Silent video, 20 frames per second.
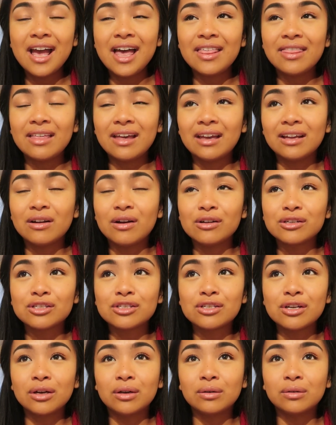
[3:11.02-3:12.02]
and then
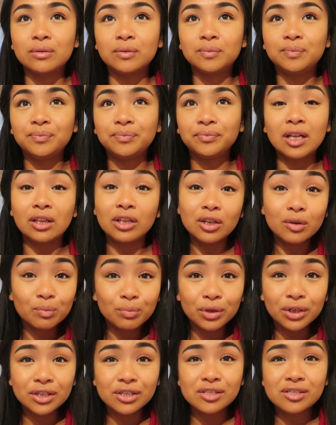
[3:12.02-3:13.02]
also my
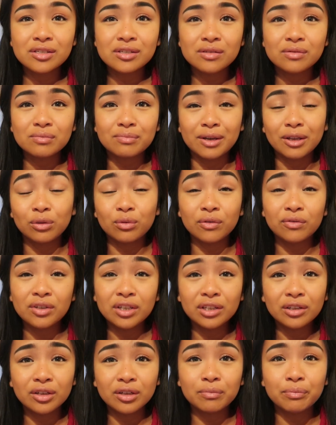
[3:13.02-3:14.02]
lookbooks, my
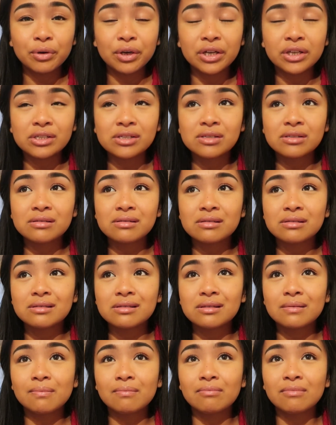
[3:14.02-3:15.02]
thrifting lookbooks,
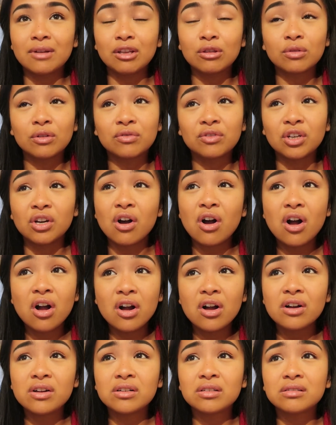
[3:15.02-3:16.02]
my thrifting
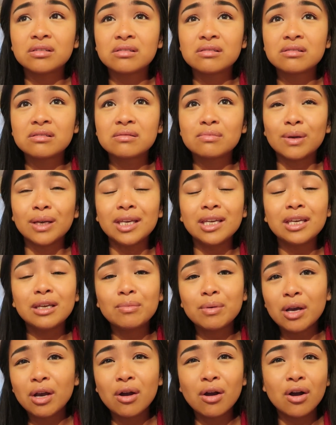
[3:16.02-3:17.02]
hauls, my
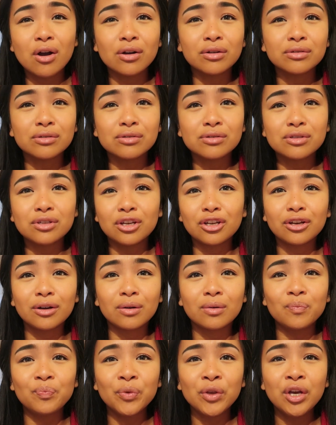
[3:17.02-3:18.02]
eBay hauls, you
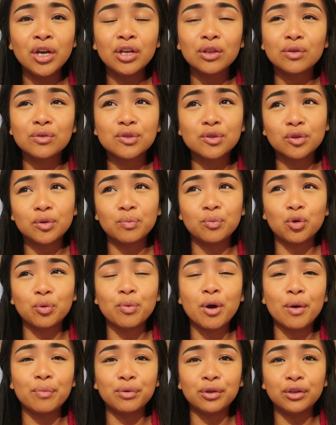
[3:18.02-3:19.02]
know, those are the more
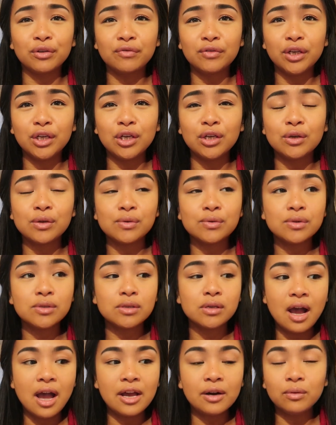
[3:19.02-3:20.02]
popular
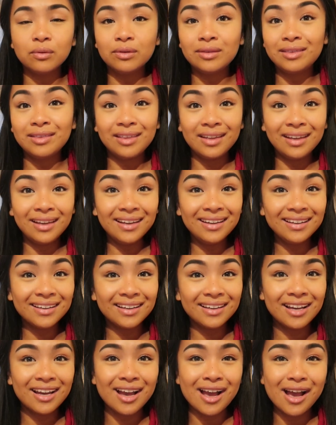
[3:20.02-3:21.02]
videos. I don't
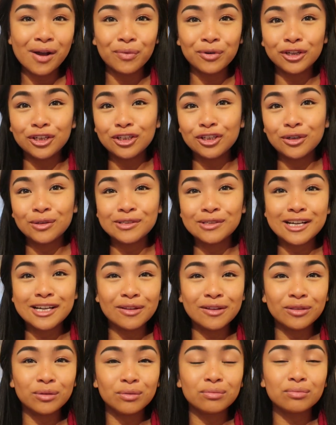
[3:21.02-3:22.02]
think I want to go
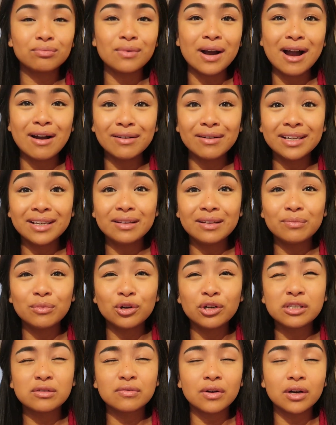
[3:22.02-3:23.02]
down the route
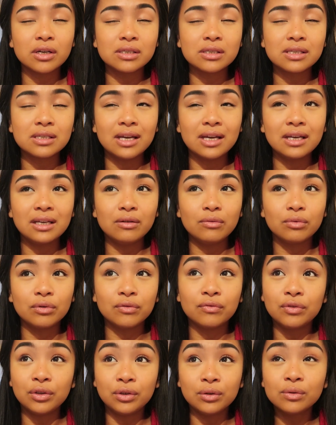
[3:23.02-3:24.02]
anymore as far as like
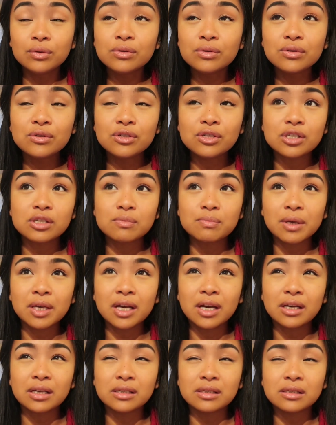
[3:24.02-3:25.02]
reviews, just
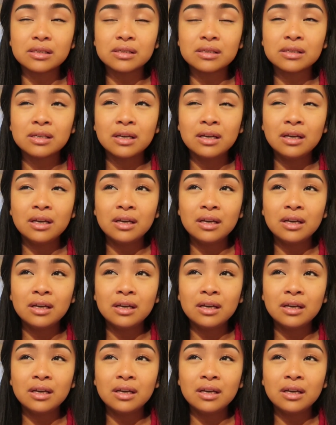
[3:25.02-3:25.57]
because